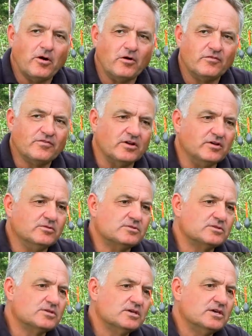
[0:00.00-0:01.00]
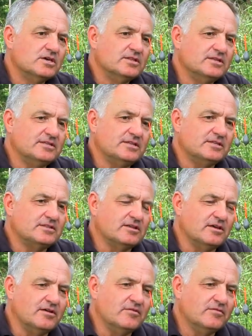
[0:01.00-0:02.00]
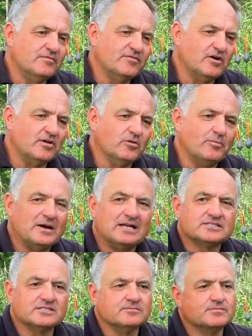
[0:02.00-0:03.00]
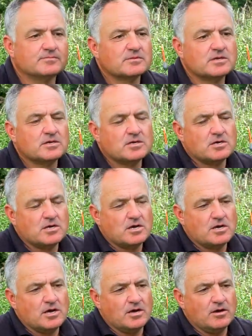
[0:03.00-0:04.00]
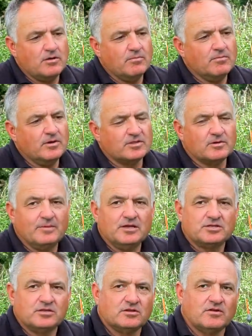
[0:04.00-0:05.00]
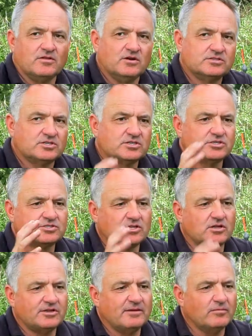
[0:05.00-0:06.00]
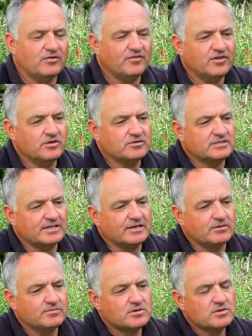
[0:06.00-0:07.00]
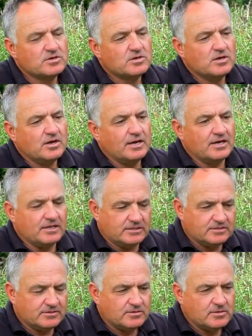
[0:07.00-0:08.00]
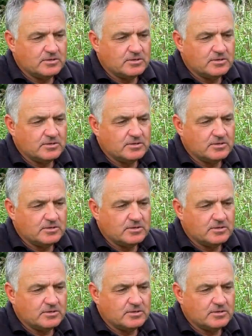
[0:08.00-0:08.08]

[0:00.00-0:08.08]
pole floats, this is the final pattern. As I mentioned, I like to consolidate my floats down, and